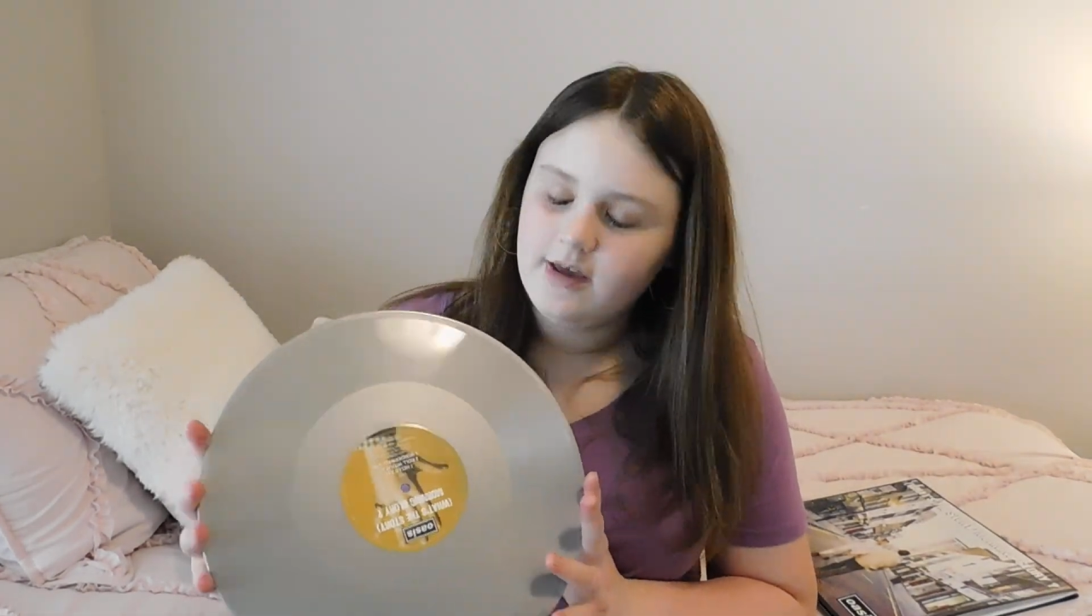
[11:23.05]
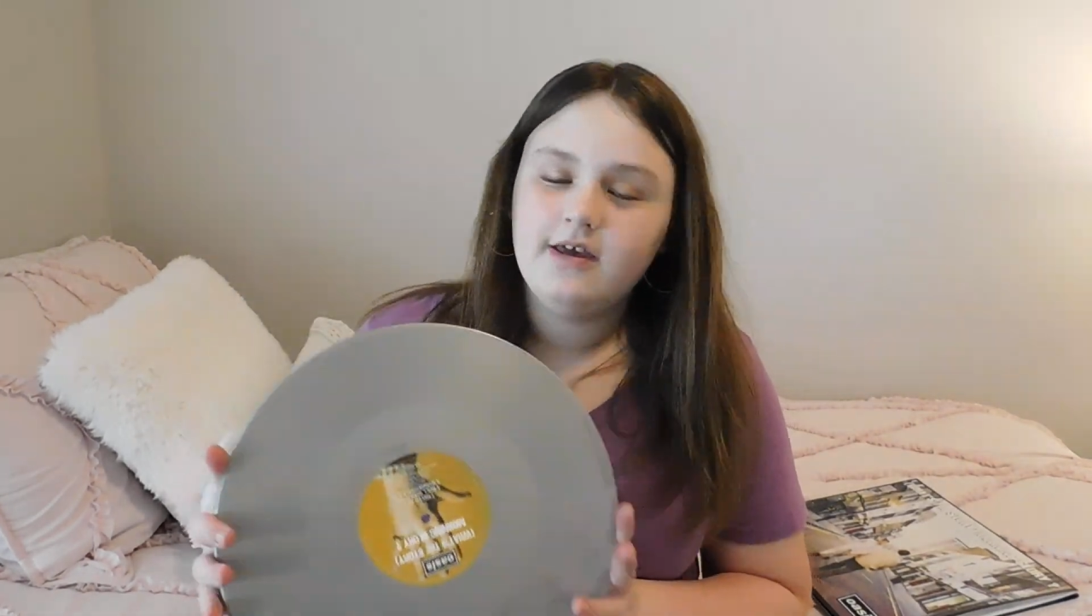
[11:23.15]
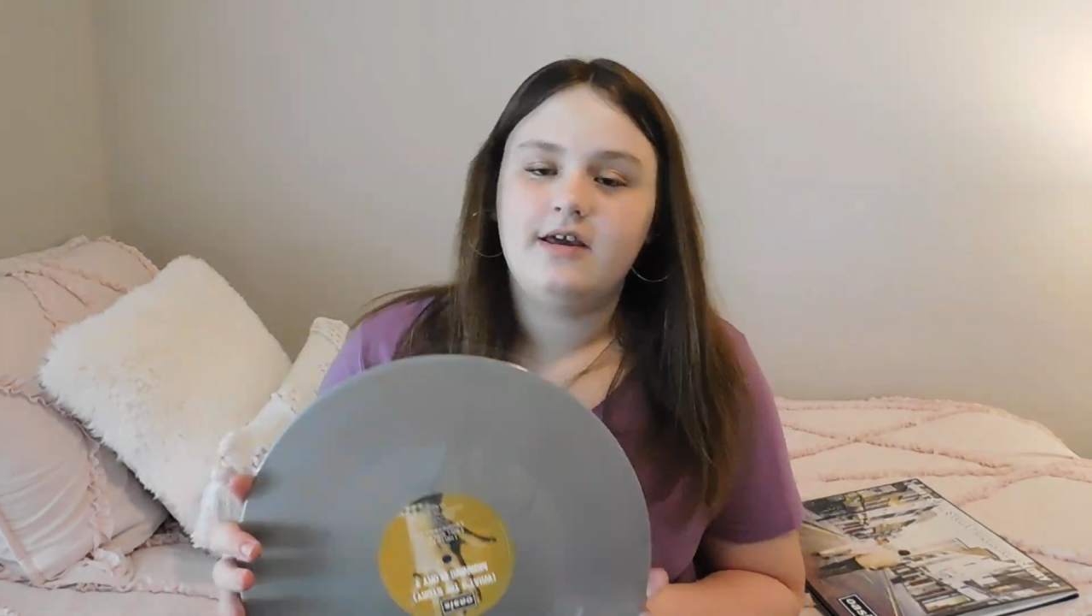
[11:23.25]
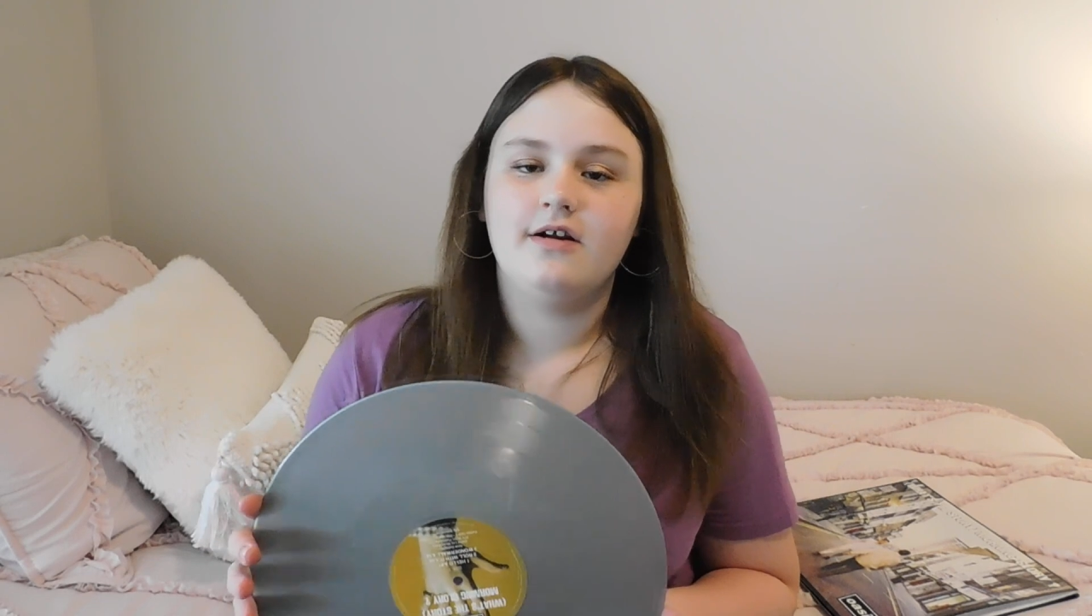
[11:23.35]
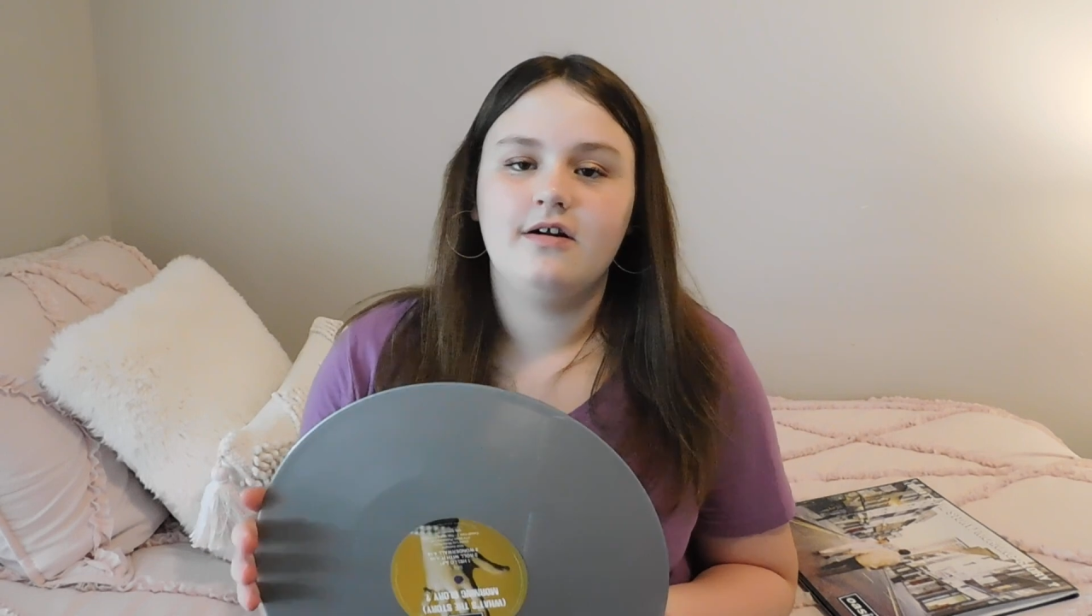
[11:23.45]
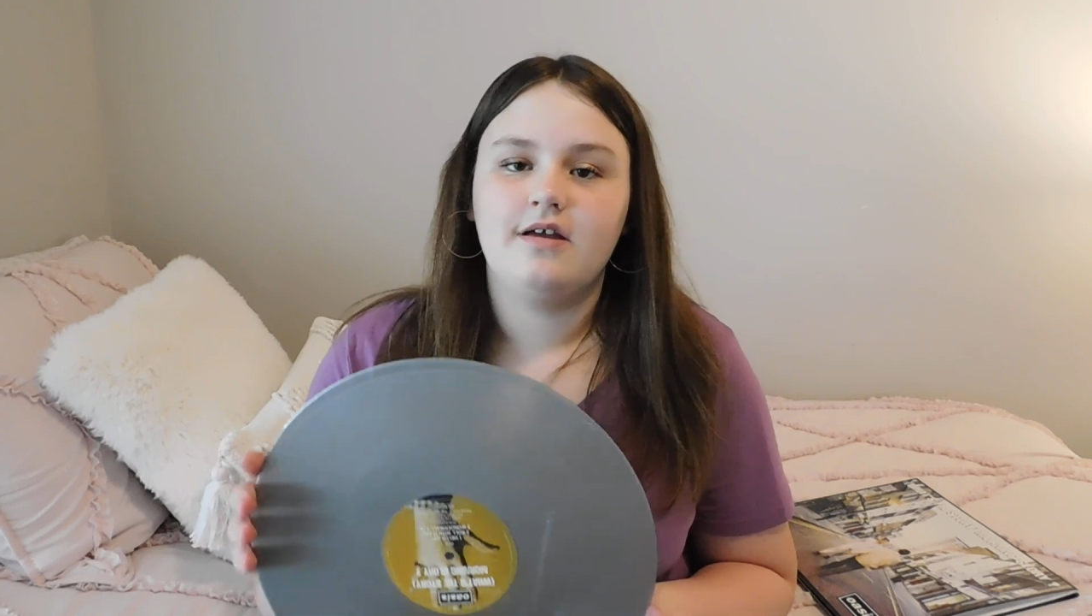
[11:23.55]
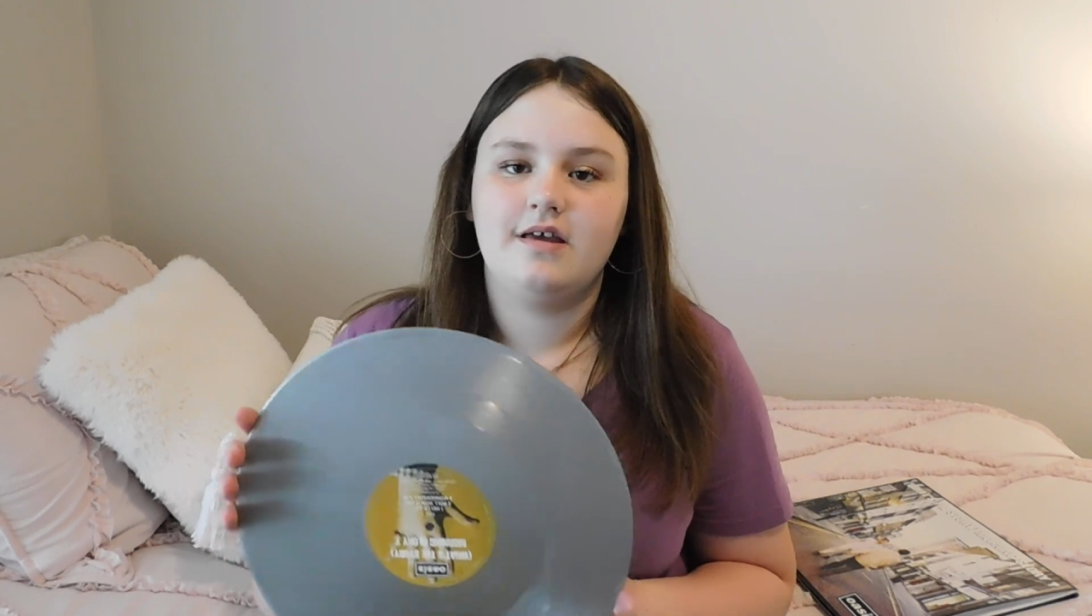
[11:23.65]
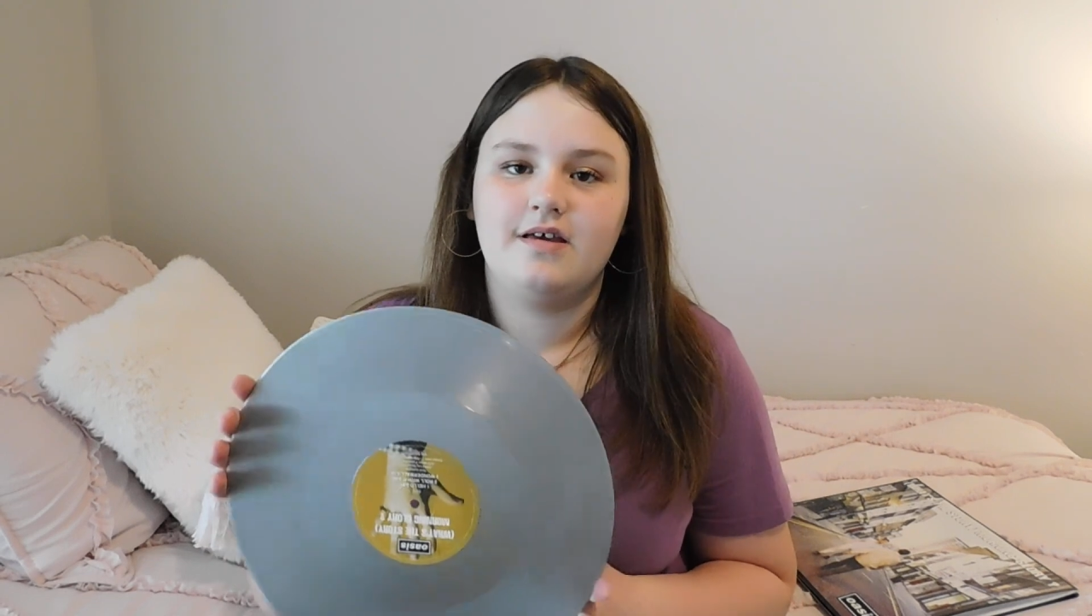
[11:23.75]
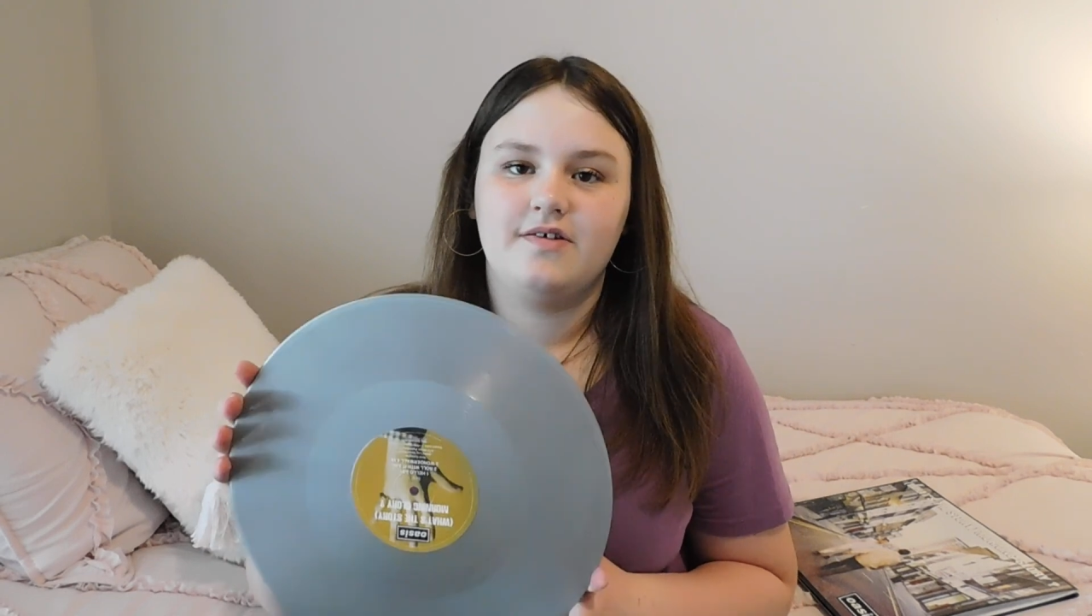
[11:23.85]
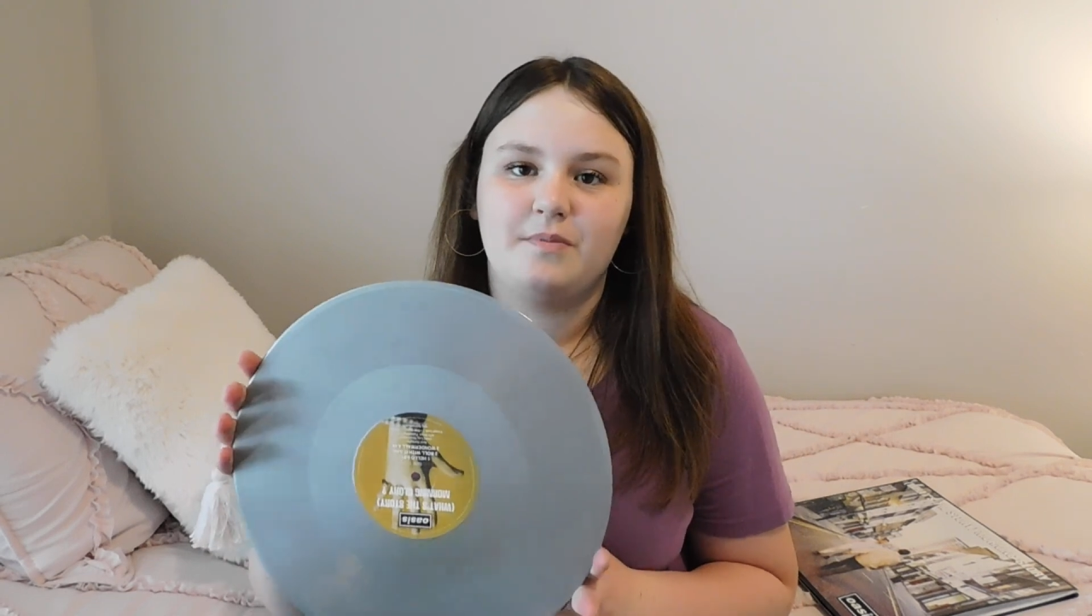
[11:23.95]
here
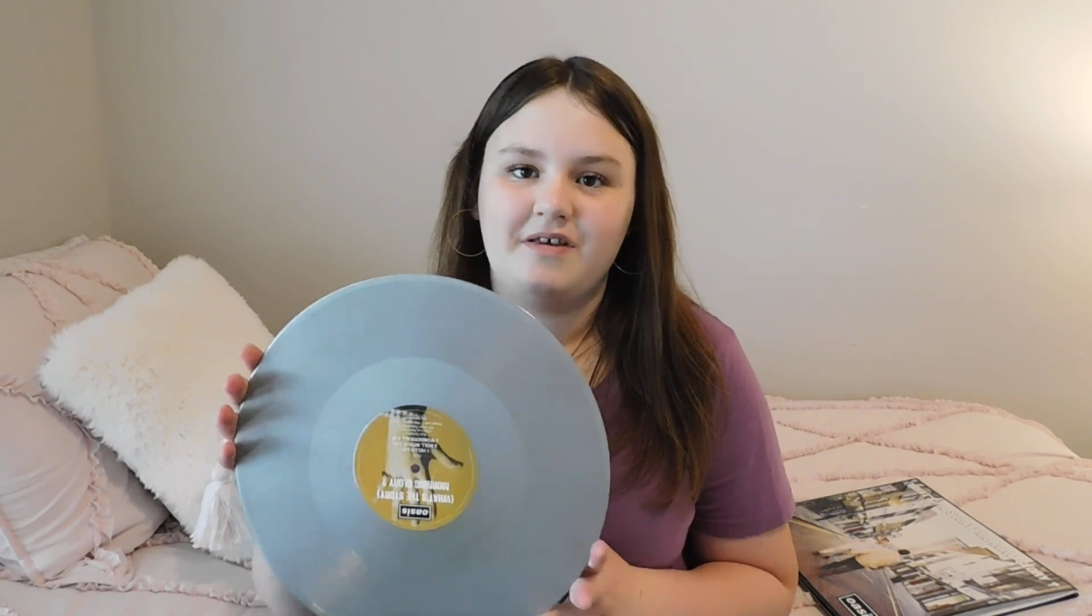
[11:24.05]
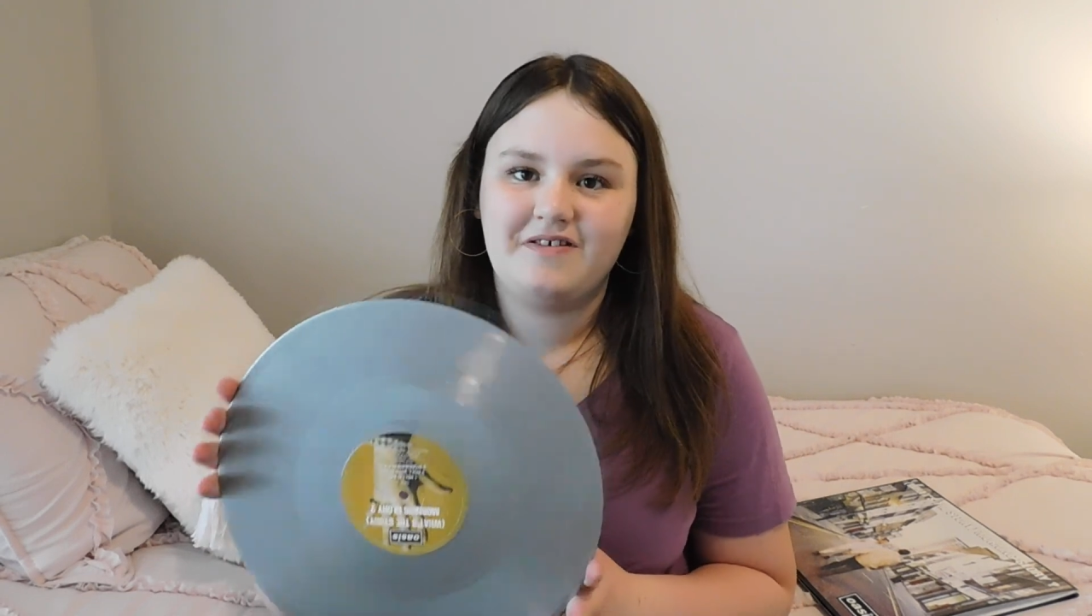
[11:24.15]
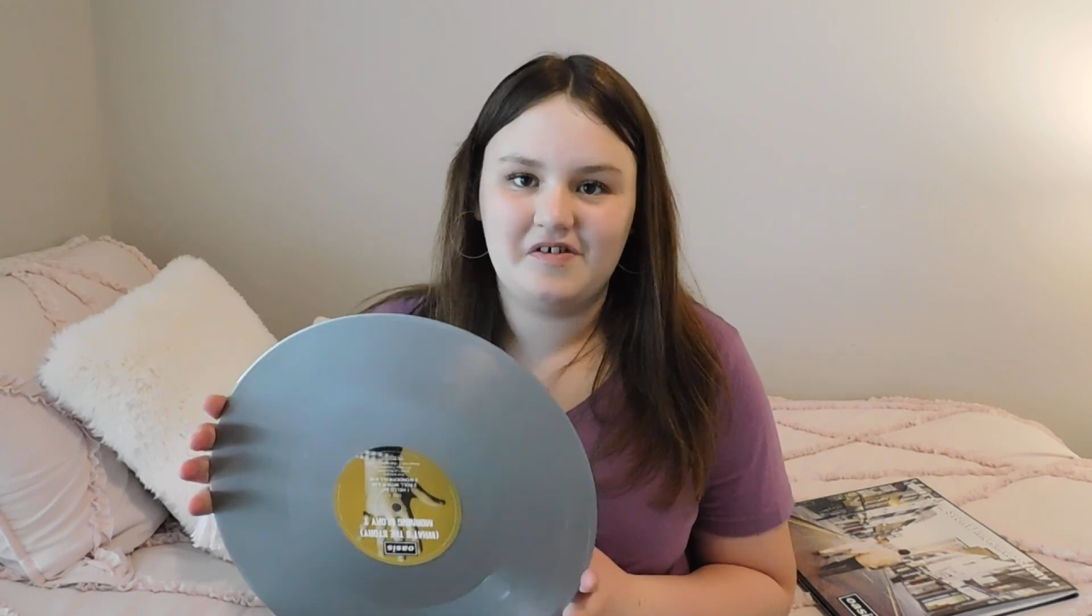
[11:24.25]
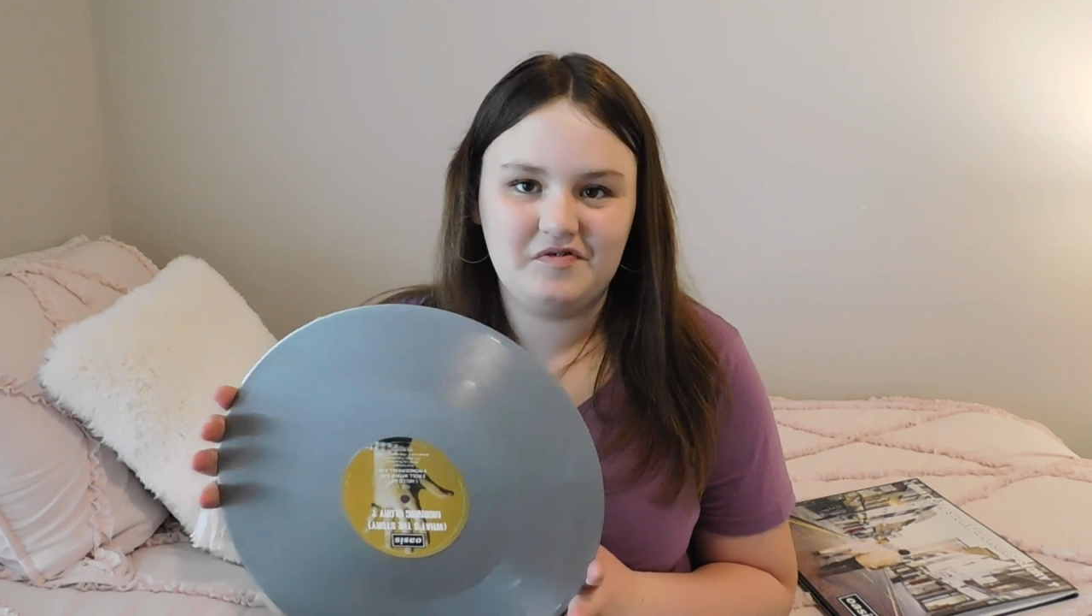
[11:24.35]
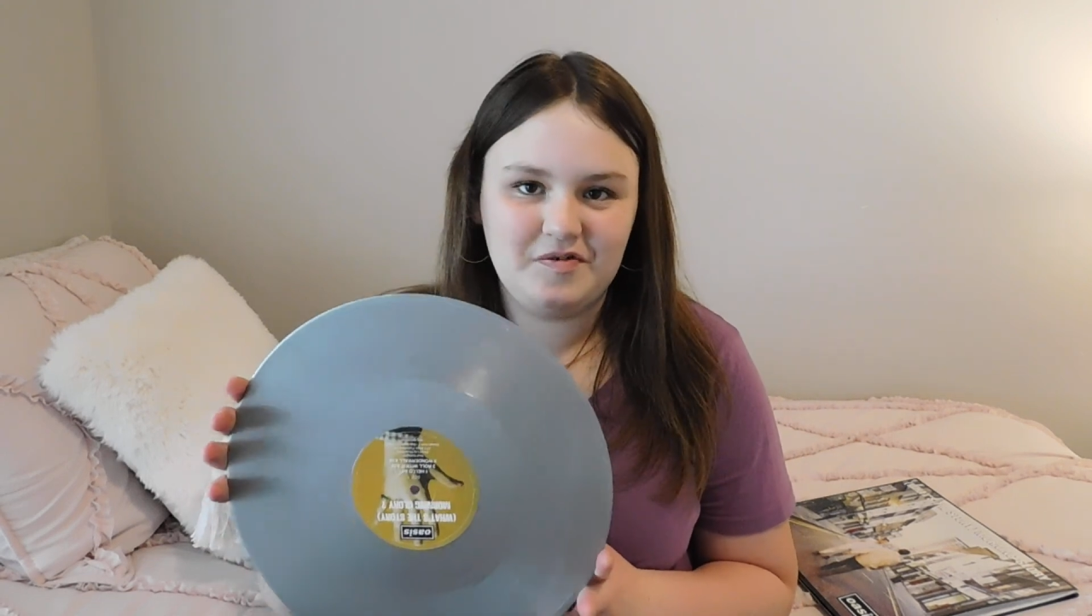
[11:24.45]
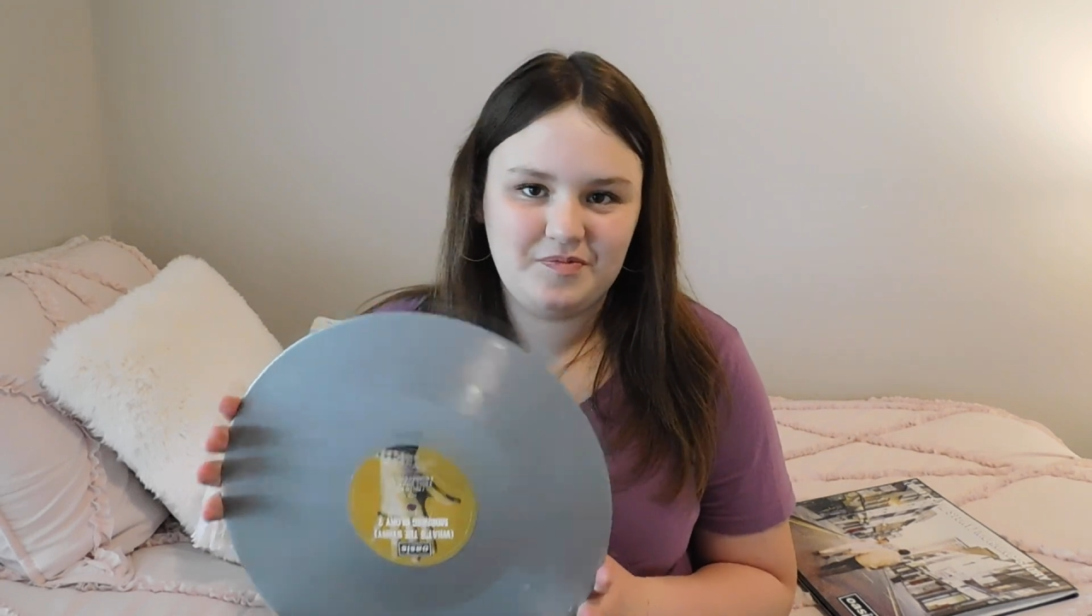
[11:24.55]
is my silver